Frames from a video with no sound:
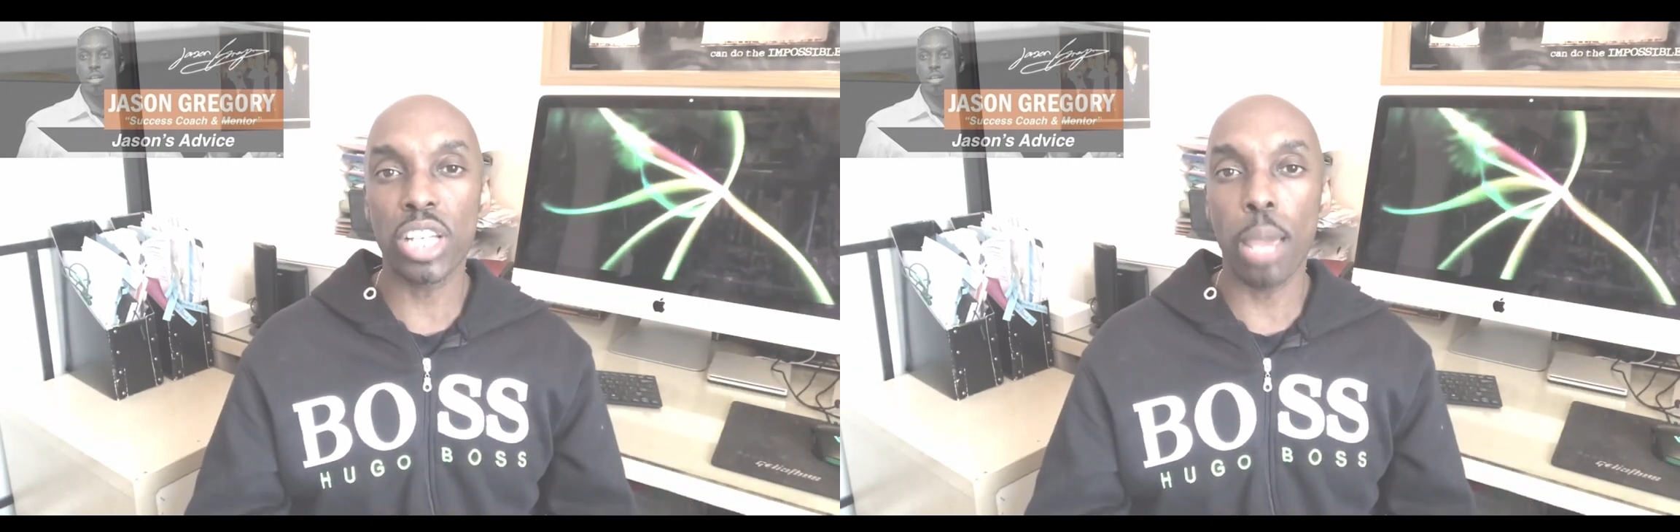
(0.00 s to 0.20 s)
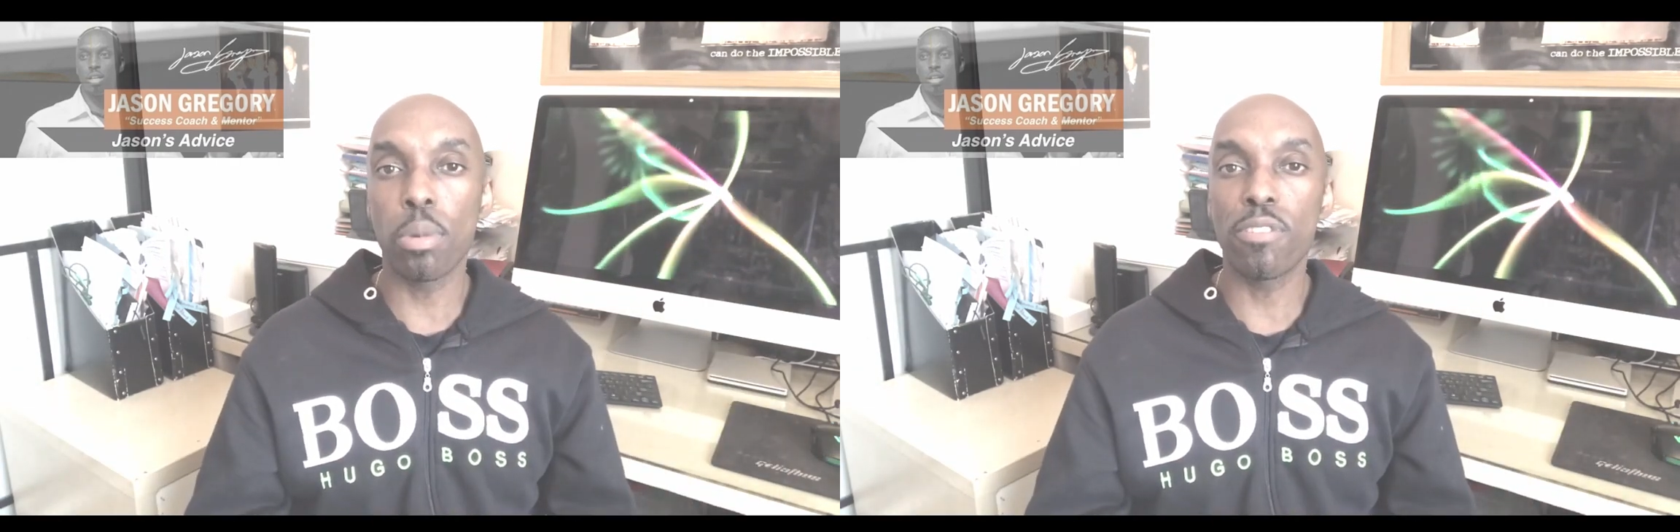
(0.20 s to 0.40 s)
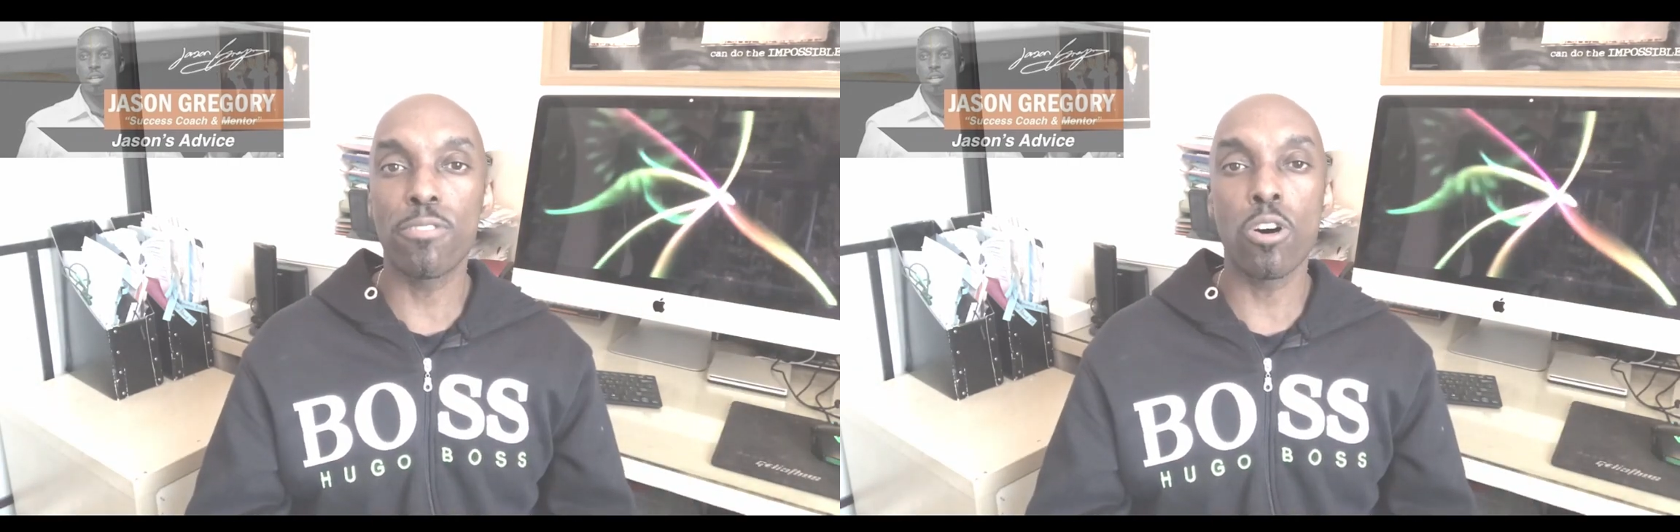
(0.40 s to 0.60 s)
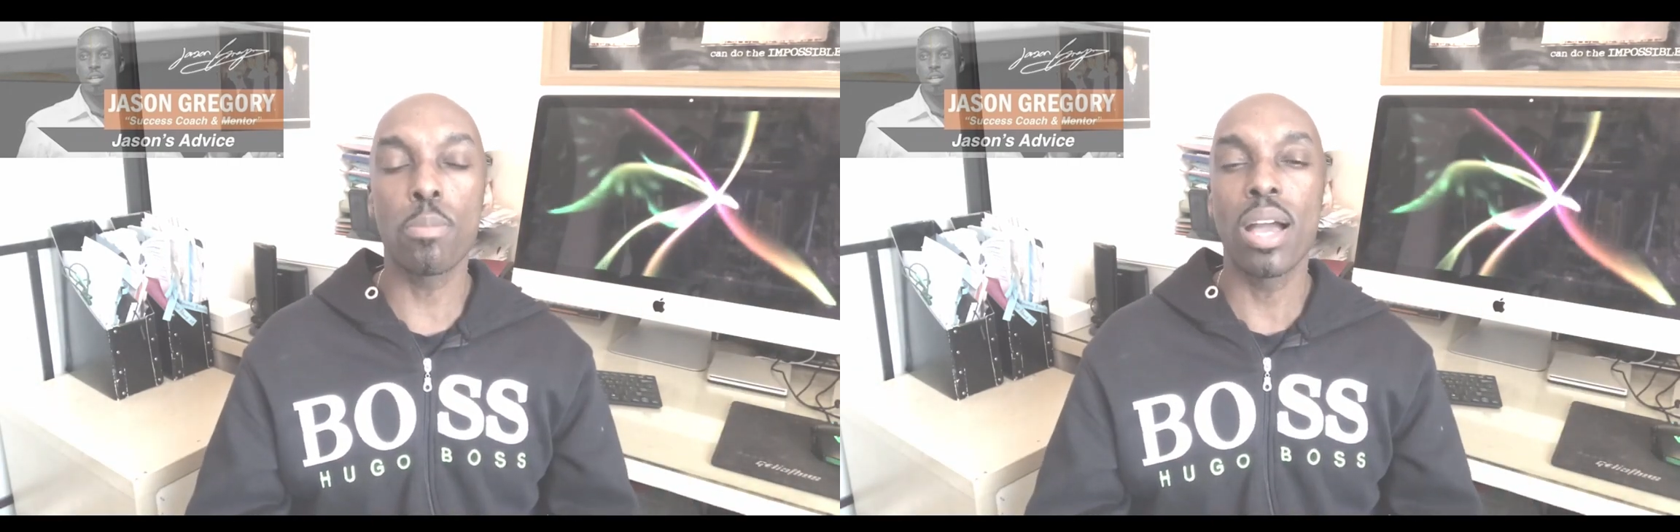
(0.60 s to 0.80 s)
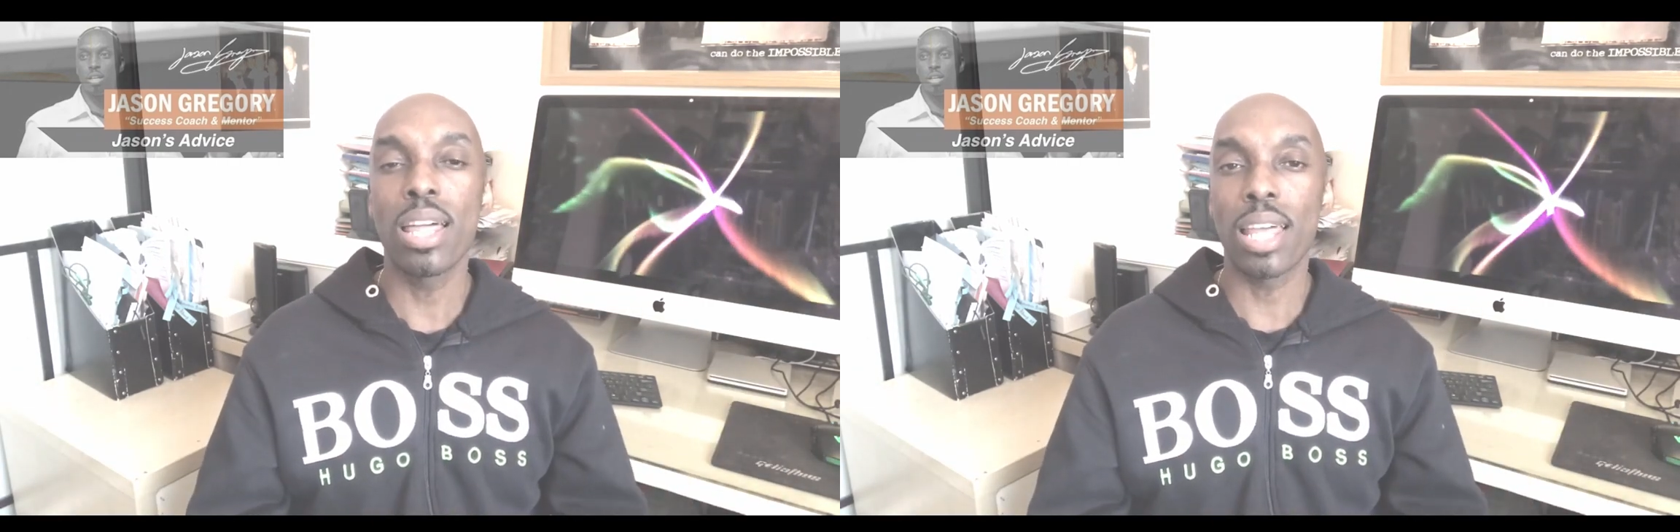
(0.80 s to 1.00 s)
shape or
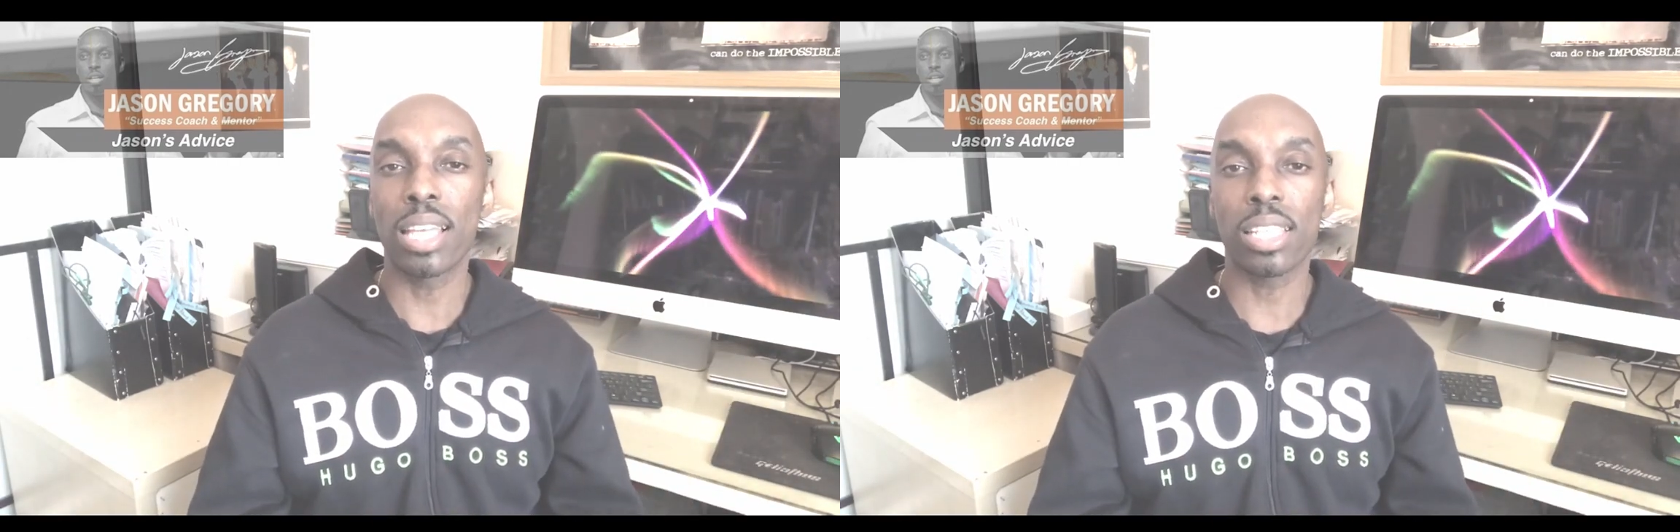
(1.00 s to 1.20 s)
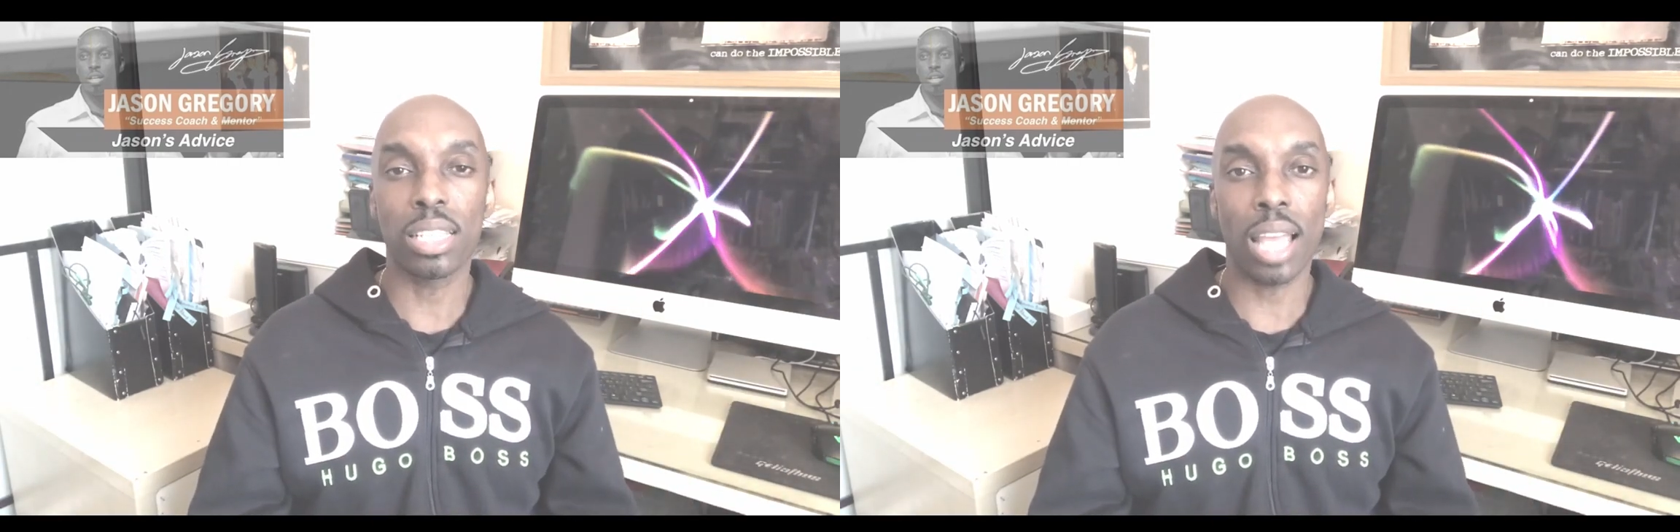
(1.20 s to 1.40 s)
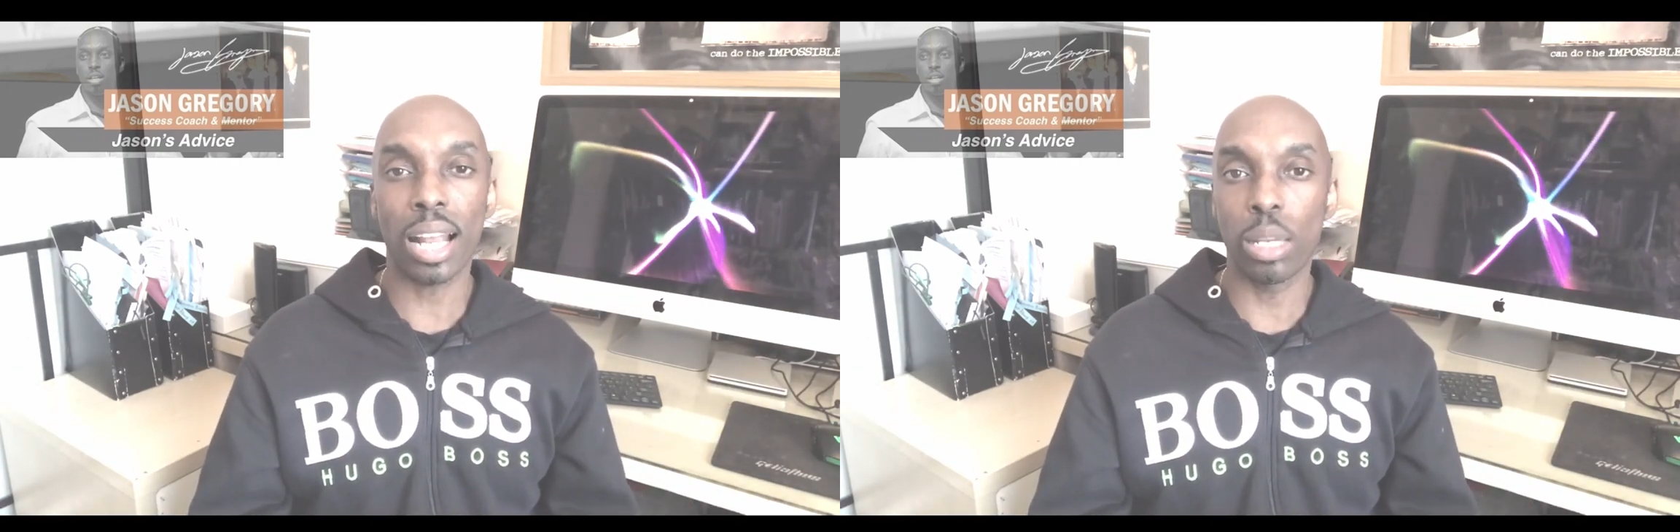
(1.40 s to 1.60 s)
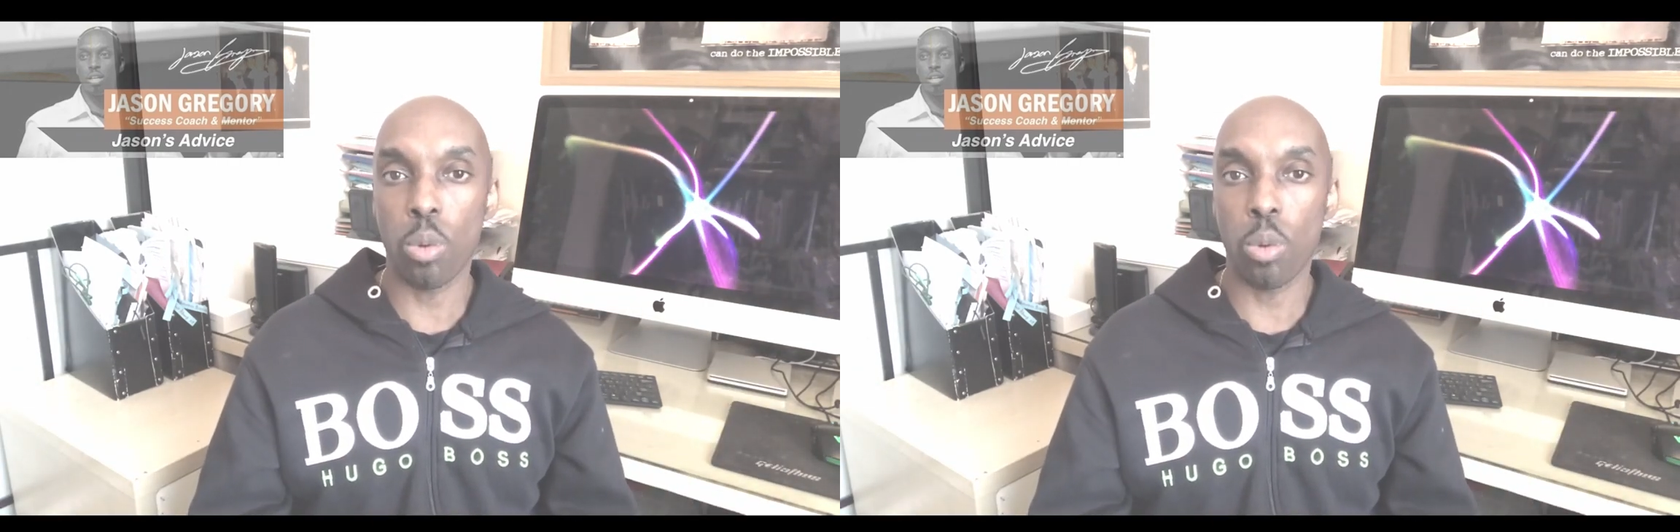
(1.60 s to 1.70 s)
form, that's exactly